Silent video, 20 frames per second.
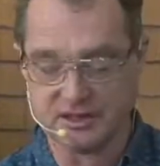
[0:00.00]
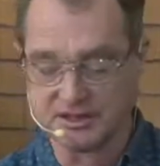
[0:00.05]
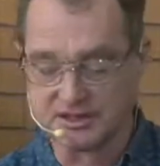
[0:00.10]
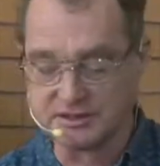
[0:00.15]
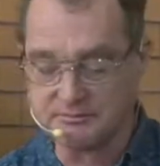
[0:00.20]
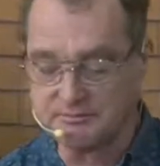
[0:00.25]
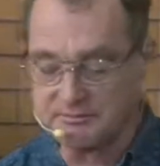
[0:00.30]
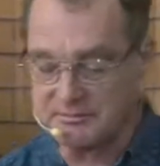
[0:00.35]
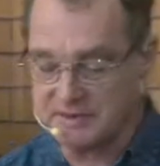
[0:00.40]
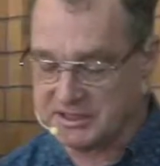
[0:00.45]

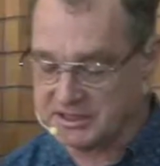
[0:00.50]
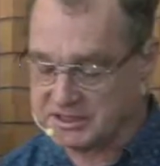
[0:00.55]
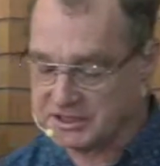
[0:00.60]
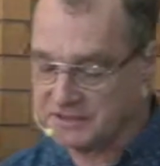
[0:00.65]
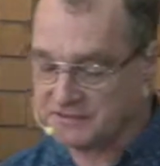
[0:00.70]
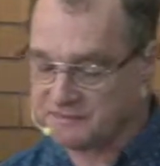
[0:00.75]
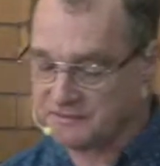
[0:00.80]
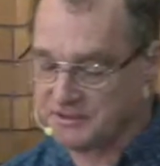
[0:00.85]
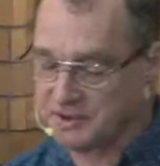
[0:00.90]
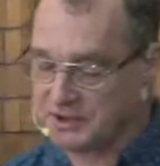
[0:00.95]
a
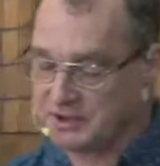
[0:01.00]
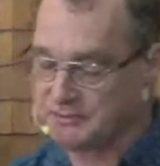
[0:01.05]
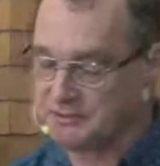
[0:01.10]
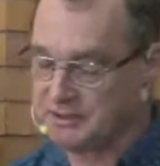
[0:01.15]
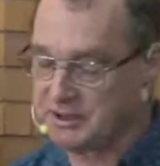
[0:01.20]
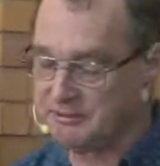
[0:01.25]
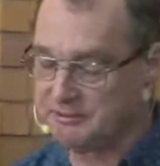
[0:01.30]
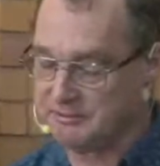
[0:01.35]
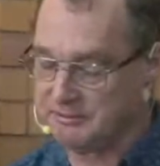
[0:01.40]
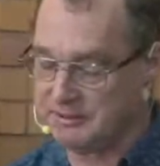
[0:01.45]
message for the
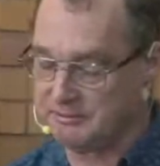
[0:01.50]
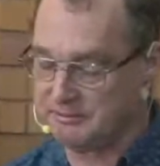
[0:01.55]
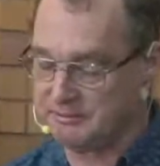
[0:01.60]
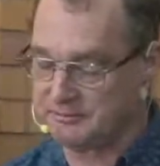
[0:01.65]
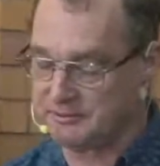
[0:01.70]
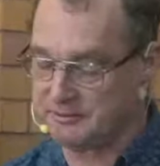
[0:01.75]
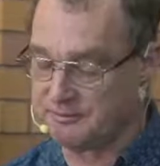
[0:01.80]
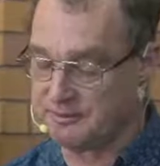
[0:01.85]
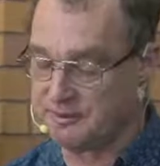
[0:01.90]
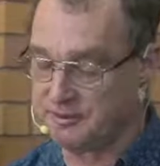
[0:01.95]
people
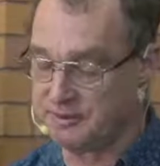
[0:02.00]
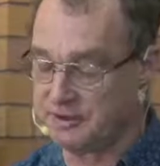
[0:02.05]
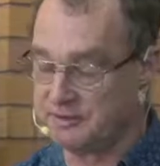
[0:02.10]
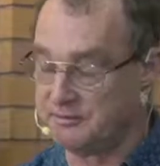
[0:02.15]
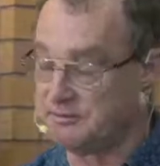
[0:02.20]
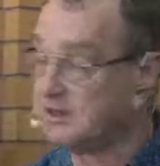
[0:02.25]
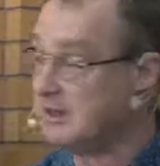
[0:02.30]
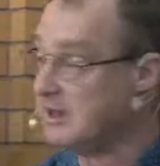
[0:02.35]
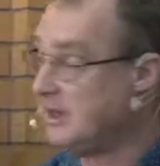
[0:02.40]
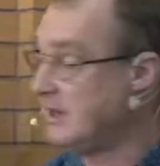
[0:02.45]
of
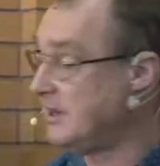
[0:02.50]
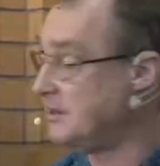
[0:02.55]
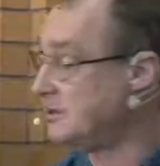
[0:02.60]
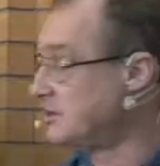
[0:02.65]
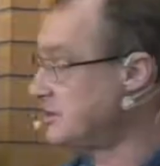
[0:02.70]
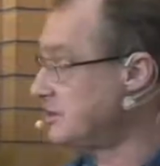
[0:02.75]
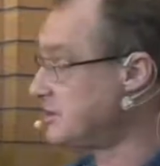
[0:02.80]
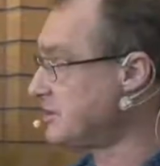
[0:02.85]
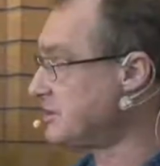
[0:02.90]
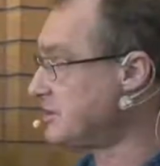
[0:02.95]
Capernaum. And
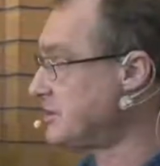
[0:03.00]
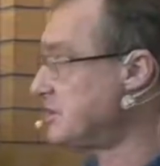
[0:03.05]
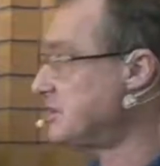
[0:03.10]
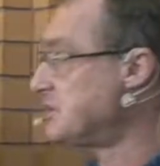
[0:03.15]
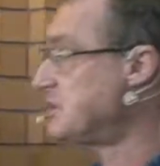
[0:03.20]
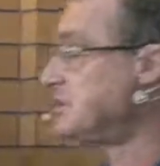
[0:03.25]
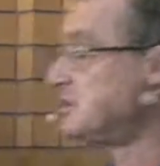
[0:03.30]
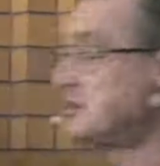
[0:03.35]
Jesus says this is